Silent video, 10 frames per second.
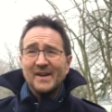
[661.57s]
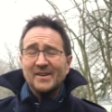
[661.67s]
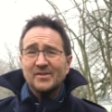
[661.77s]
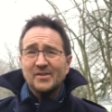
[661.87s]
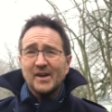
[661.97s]

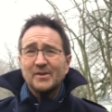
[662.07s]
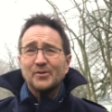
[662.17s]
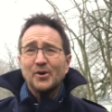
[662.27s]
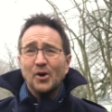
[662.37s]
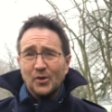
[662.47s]
inside for
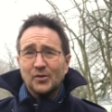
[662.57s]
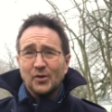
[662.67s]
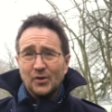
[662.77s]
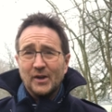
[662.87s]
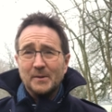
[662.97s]
a hot
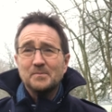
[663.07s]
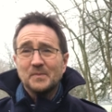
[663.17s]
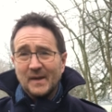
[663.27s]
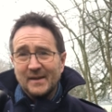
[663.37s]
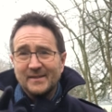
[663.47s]
toddy.
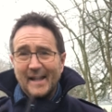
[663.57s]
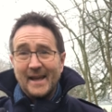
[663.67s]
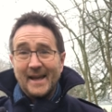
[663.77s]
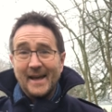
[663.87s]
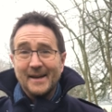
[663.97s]
Take
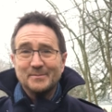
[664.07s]
care.